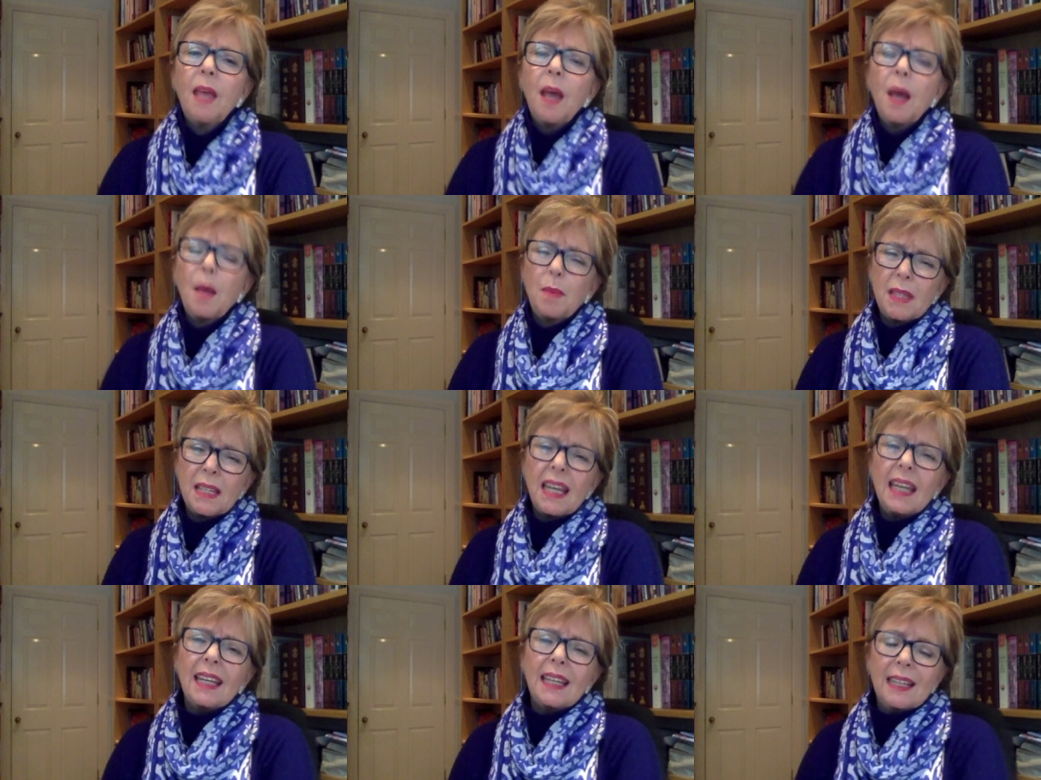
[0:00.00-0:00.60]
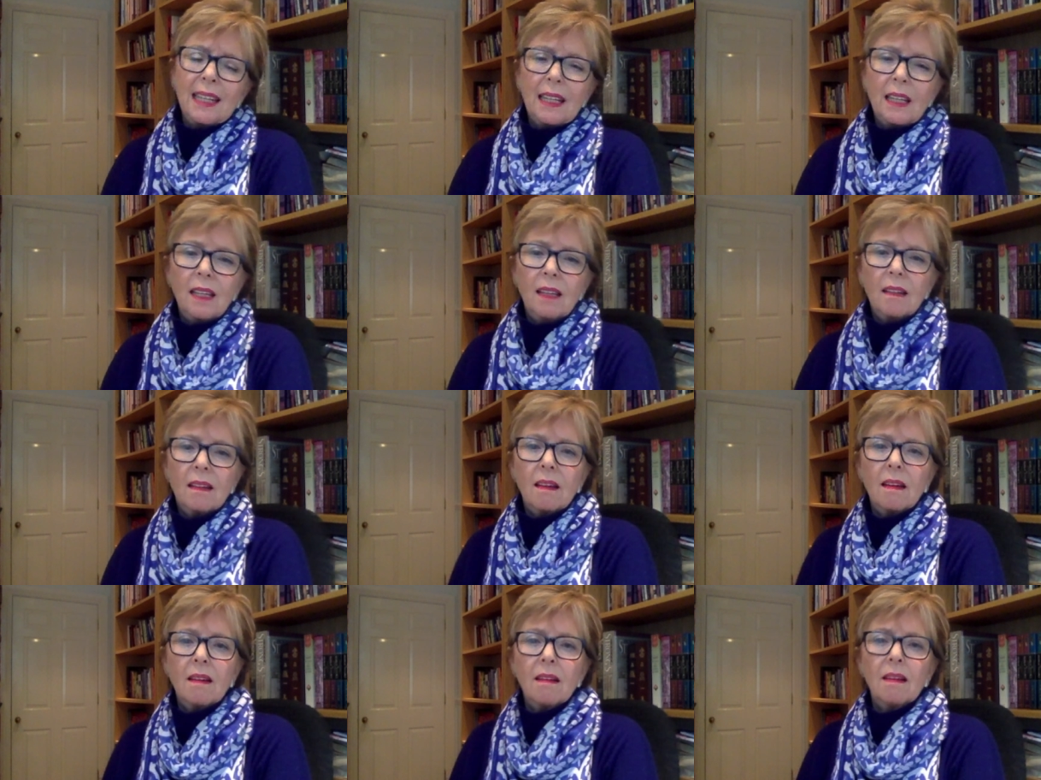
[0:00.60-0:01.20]
a particularly
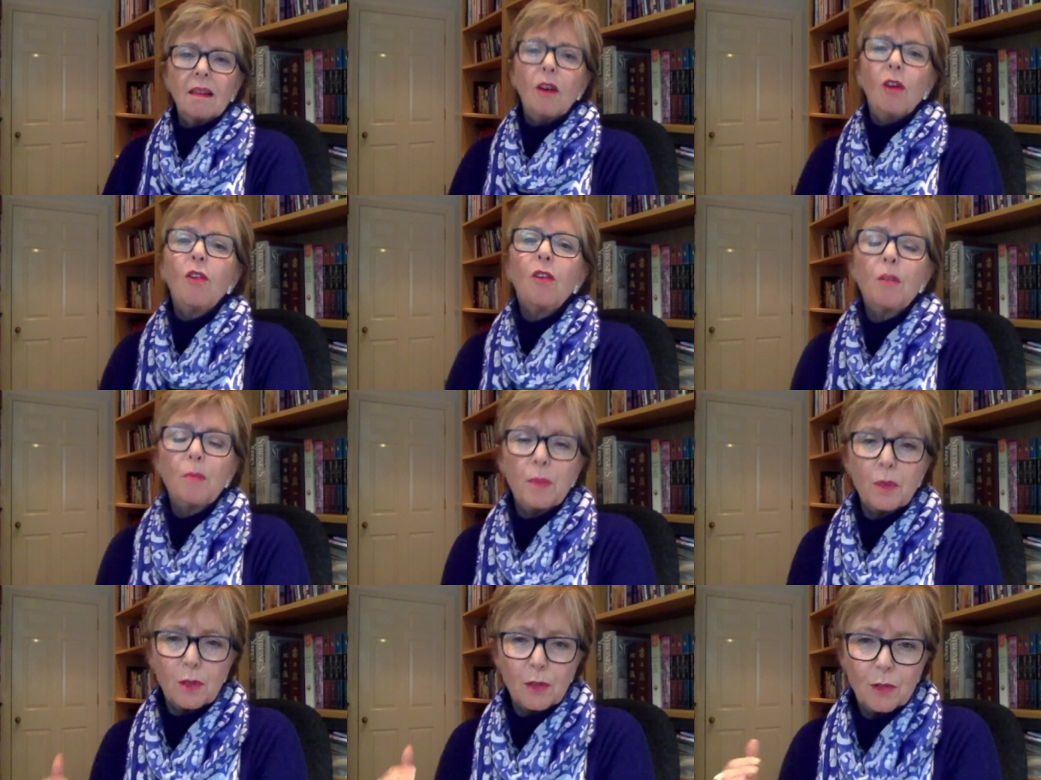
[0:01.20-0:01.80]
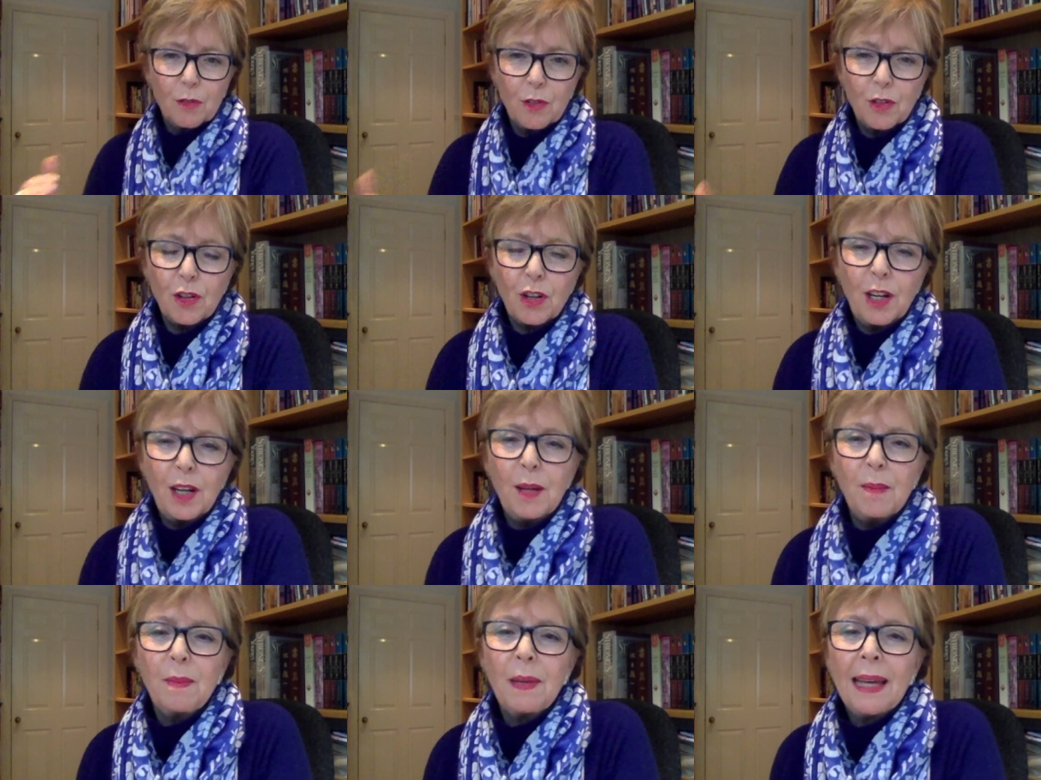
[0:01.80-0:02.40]
uh, horrible
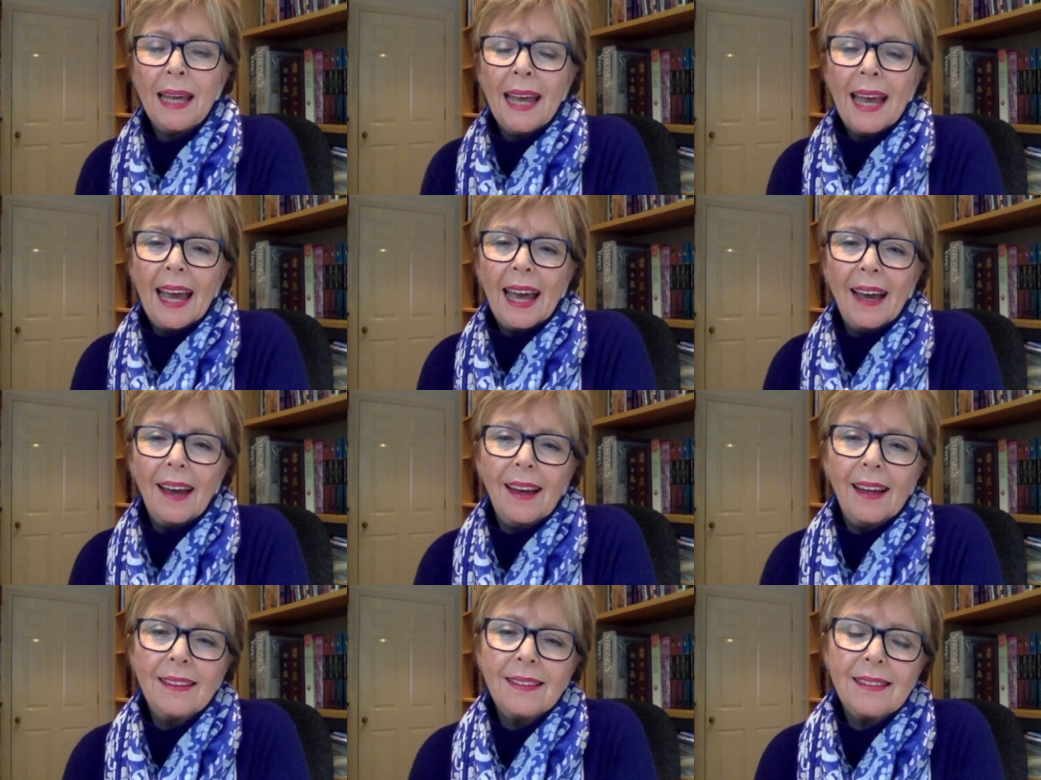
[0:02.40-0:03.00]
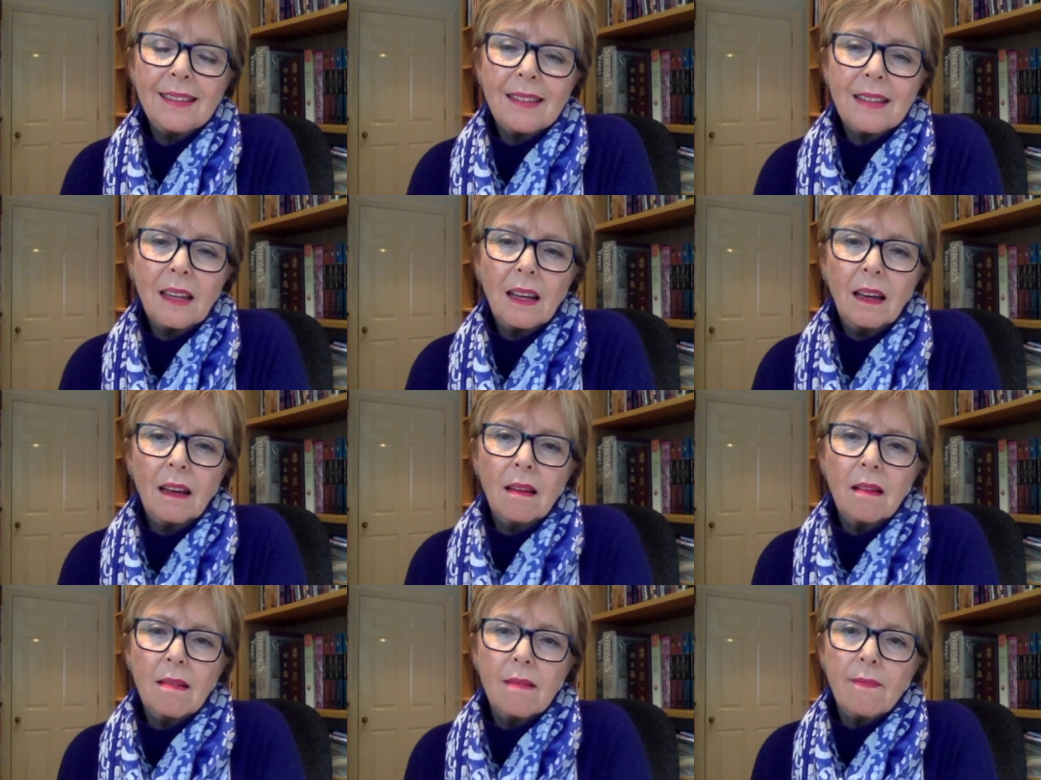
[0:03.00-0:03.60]
dream and
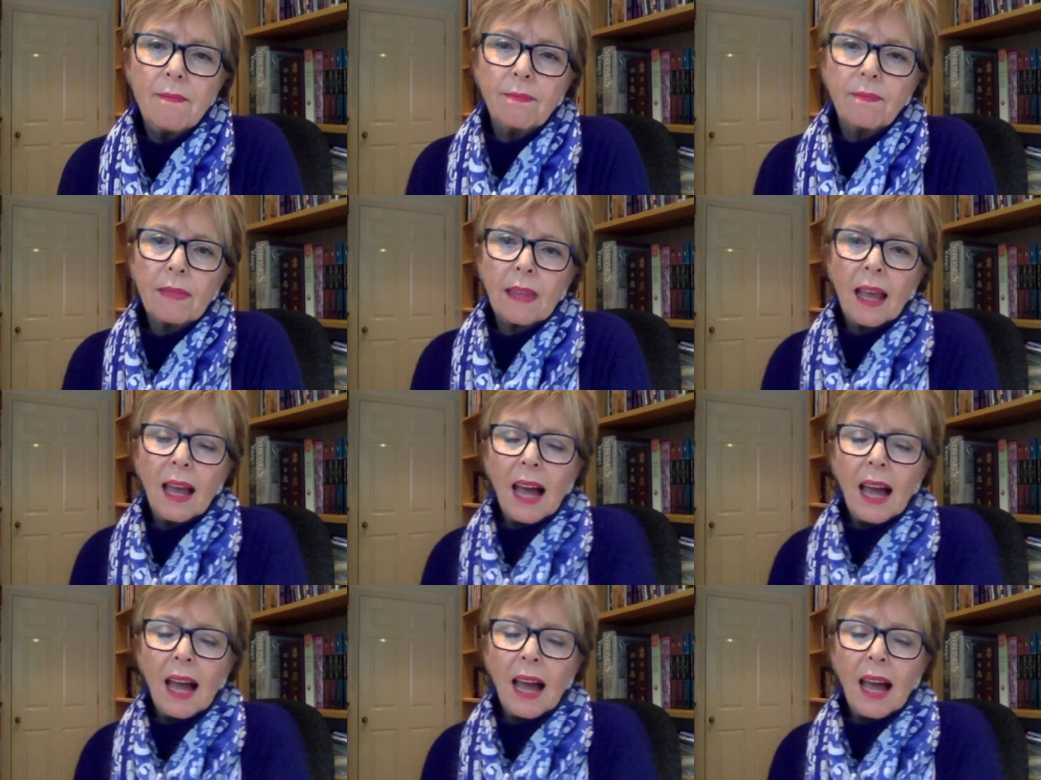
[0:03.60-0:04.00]
um,